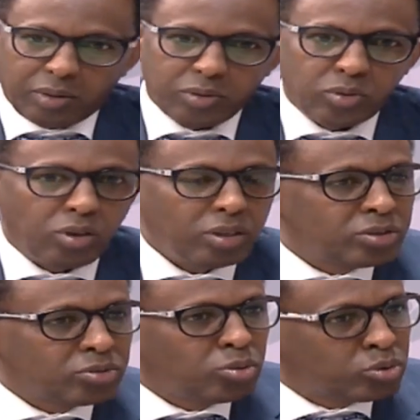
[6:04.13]
You know,
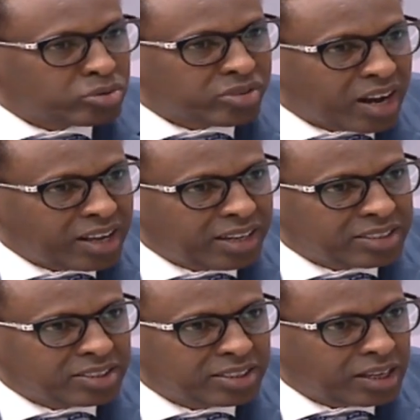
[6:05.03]
it's good to try.
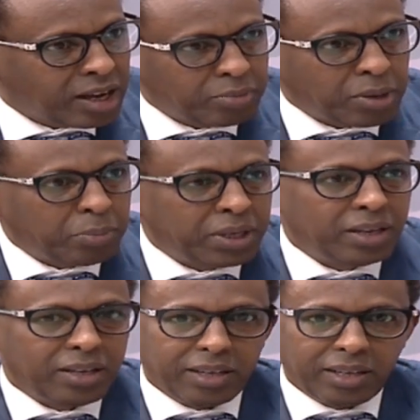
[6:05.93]
Let's see here. I
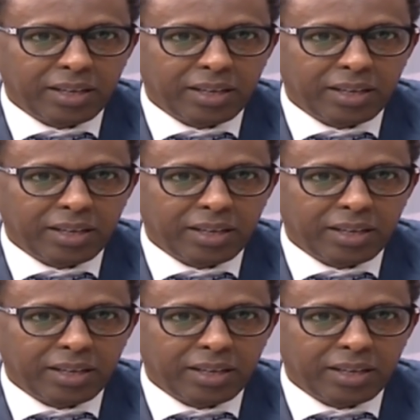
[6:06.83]
mean,